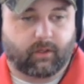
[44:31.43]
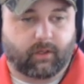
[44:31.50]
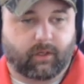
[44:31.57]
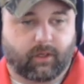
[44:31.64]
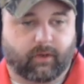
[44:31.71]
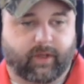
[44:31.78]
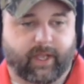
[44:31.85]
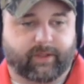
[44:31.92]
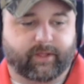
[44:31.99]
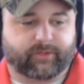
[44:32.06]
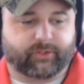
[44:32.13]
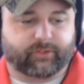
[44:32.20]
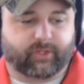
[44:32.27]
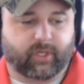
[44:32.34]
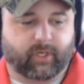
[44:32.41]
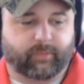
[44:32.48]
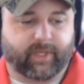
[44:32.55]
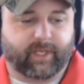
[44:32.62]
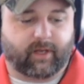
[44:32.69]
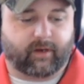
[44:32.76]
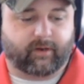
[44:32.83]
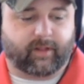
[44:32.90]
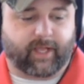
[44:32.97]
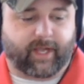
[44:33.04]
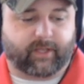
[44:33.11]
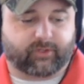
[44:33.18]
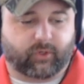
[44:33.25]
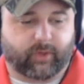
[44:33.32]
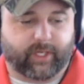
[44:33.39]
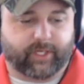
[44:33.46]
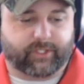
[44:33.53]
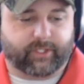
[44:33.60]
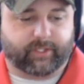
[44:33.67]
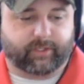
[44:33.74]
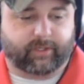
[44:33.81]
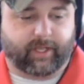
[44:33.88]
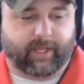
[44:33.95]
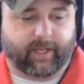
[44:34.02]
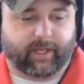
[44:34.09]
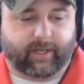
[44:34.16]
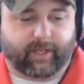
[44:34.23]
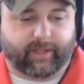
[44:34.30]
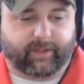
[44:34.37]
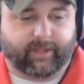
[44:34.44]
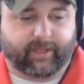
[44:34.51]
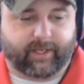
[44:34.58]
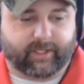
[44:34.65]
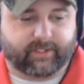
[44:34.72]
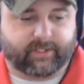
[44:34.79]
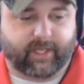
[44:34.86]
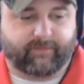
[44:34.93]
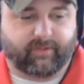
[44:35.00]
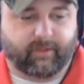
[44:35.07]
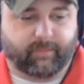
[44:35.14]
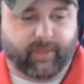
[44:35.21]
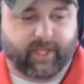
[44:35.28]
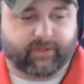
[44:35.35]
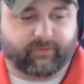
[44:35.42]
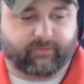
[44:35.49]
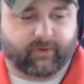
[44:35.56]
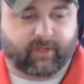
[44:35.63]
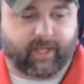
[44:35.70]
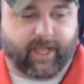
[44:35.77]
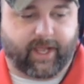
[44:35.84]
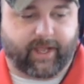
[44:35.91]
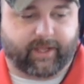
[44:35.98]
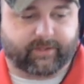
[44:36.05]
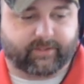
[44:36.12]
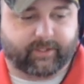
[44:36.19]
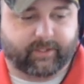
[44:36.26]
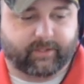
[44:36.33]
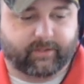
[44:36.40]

Okay, this is going to be our last question, and I think I saved the best for last.